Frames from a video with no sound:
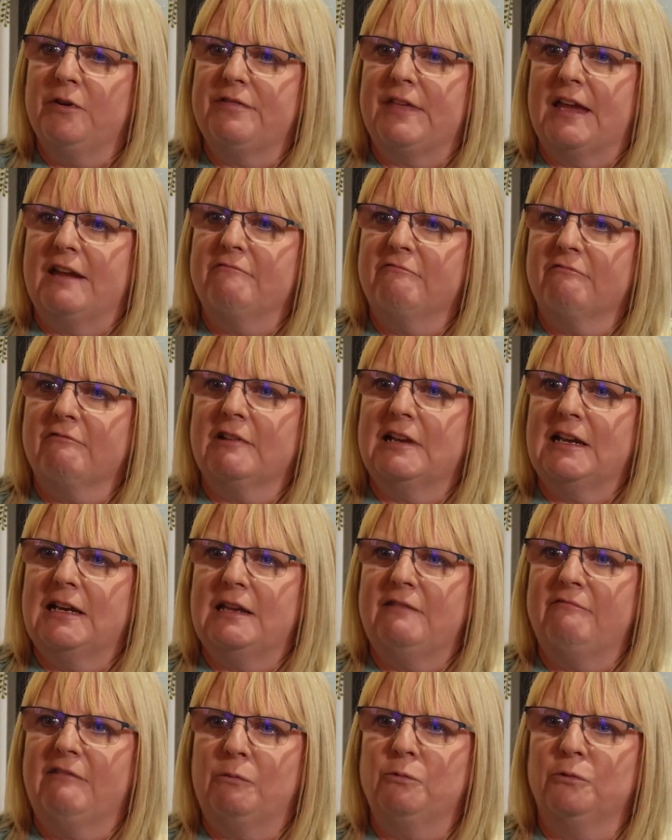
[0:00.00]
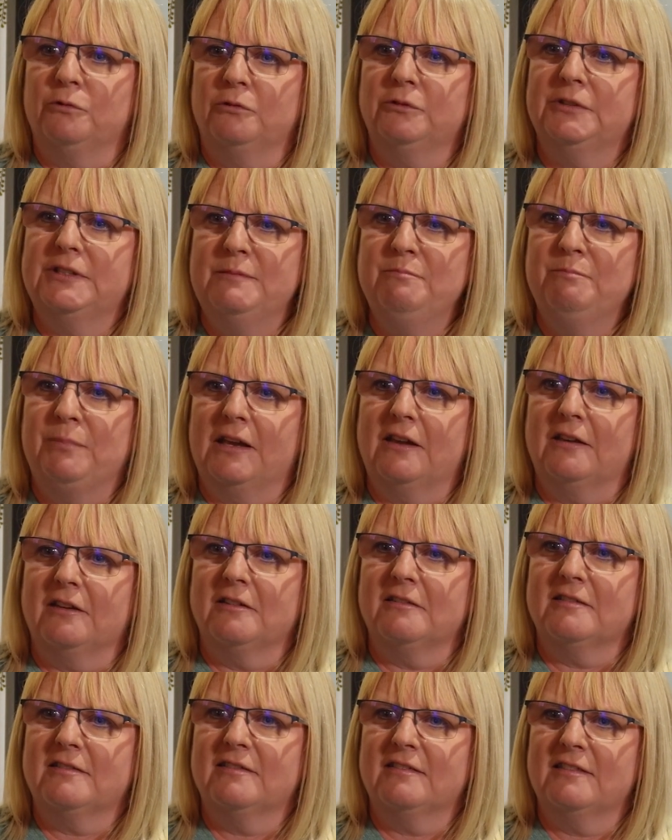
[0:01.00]
but they're really rewarding
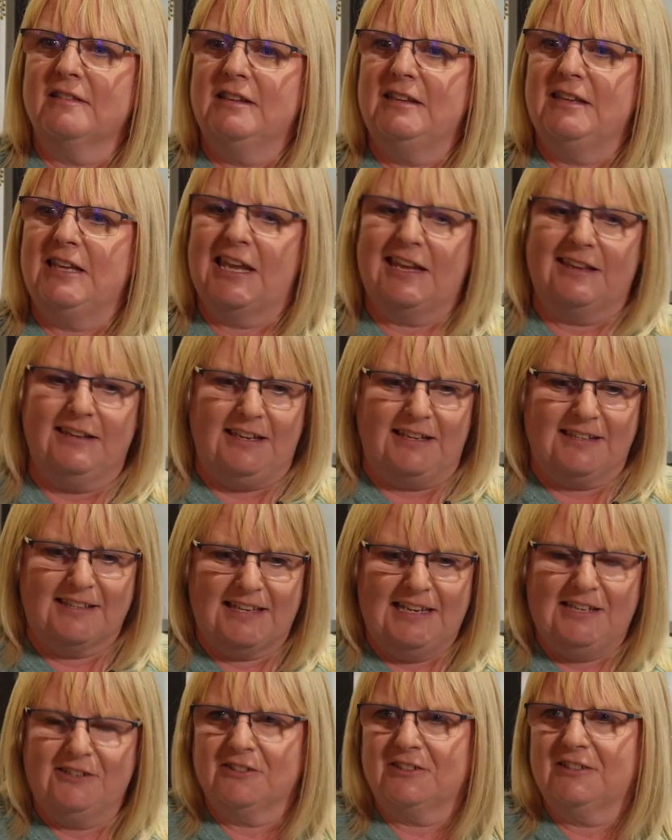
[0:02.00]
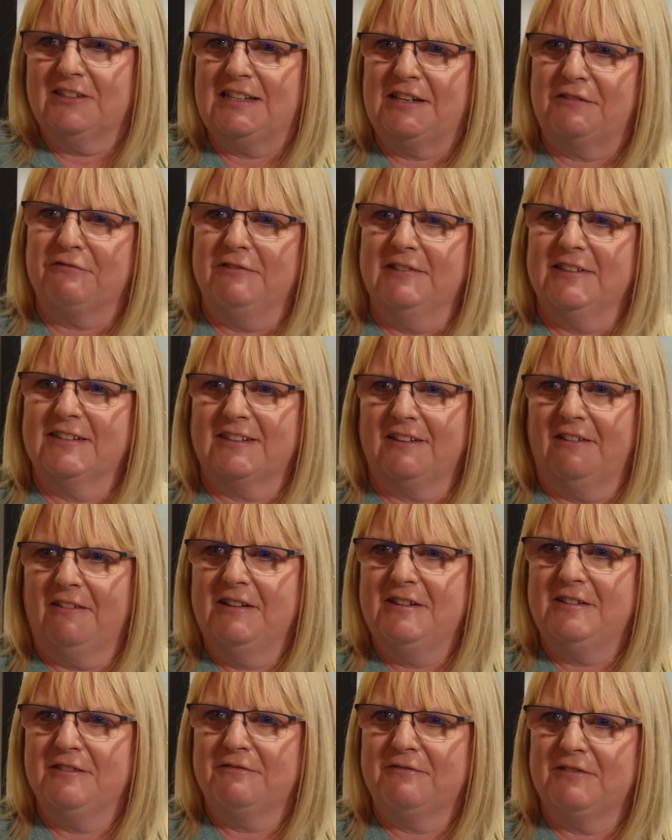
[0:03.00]
because you see just a different
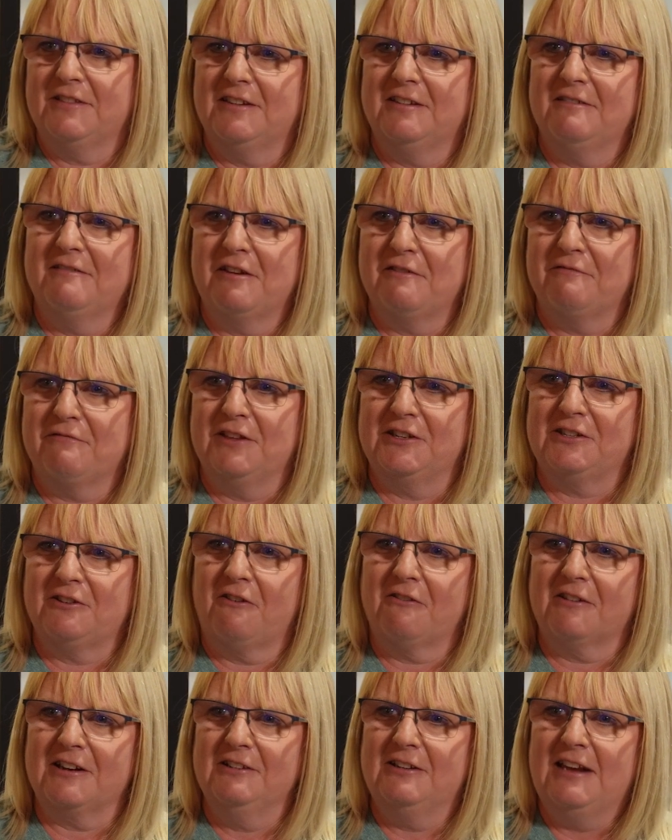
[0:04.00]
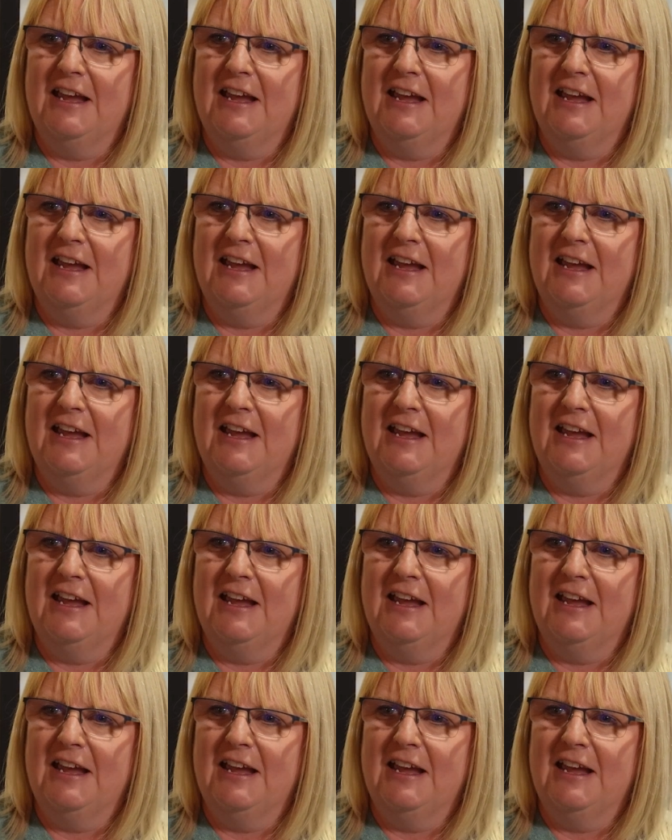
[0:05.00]
side of the dog,